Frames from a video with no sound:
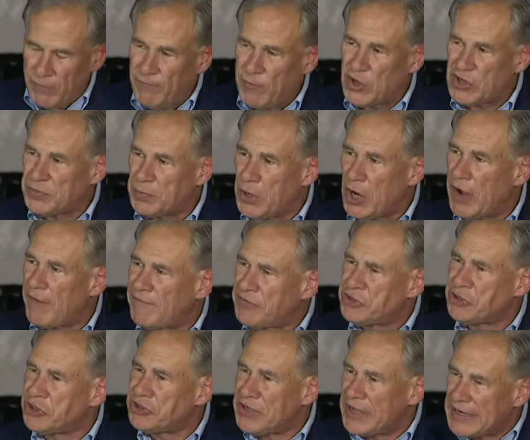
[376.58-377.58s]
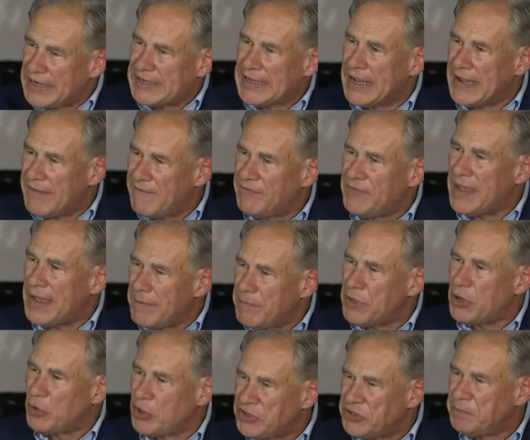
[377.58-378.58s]
enforcement officers and give them
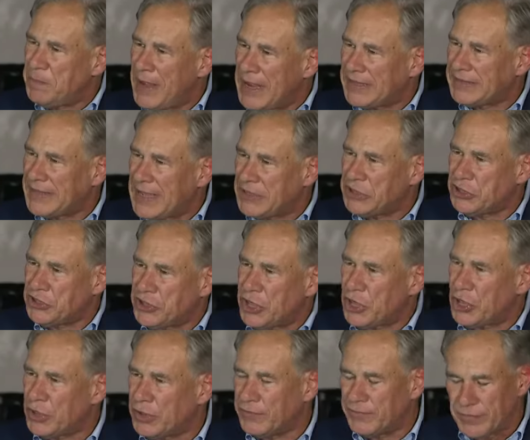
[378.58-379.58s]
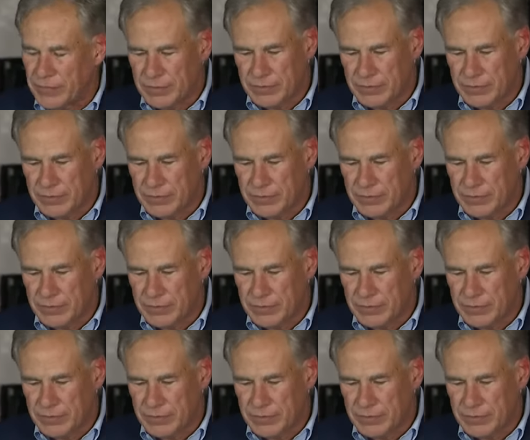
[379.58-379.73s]
the respect they deserve.